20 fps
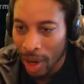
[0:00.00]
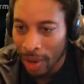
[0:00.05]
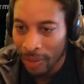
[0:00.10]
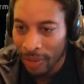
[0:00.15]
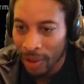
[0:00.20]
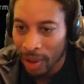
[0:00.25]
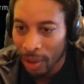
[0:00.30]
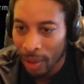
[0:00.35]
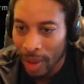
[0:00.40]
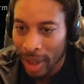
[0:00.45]

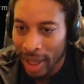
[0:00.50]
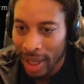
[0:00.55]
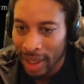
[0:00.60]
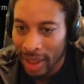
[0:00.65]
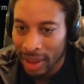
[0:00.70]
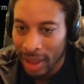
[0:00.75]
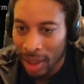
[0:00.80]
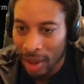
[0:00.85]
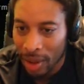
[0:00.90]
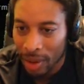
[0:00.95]
for the red yeah.
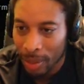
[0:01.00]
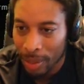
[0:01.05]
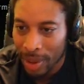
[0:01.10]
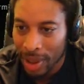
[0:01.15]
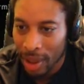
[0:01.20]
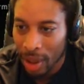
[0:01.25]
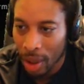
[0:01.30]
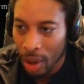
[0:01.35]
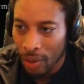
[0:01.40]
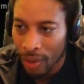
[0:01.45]
zone to
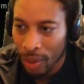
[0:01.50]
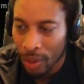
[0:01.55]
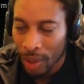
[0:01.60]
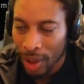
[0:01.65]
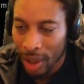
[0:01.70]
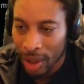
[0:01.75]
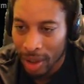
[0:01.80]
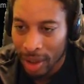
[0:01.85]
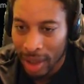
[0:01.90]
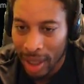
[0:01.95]
be over
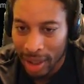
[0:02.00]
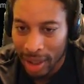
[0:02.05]
with, bro.